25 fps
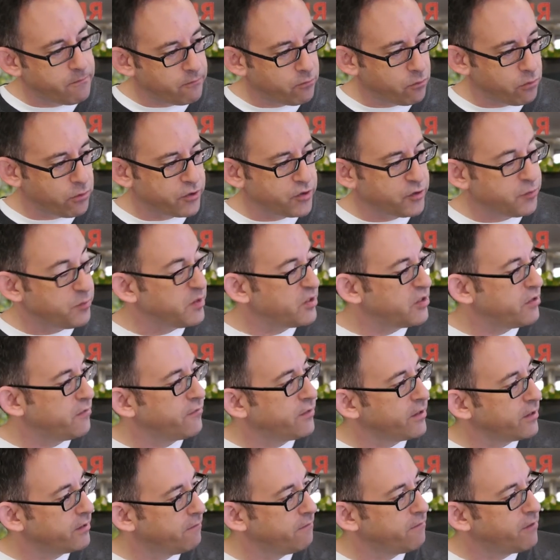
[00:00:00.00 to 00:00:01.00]
for
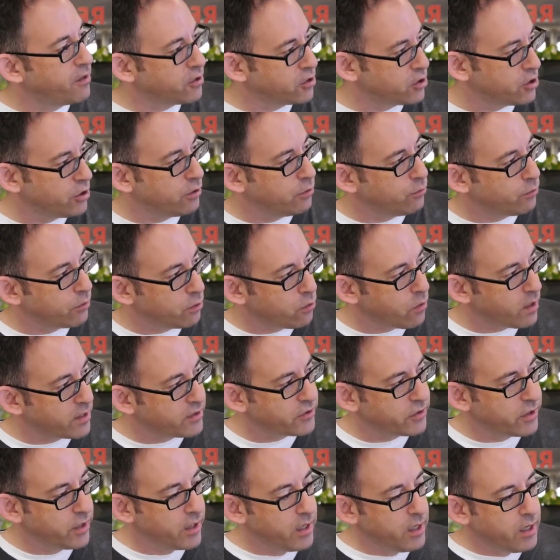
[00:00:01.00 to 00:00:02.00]
specific functional
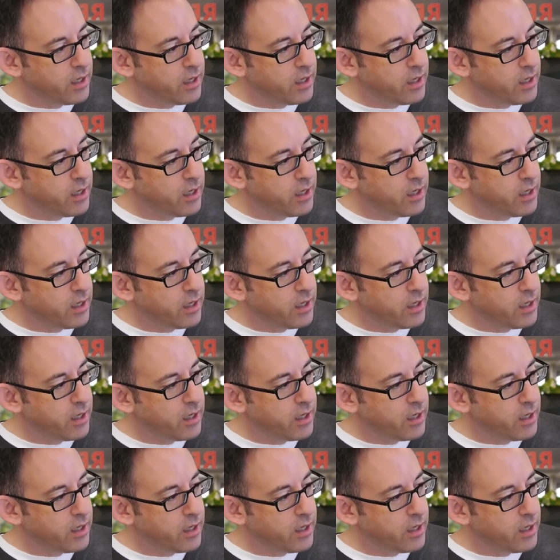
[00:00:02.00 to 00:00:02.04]
requests,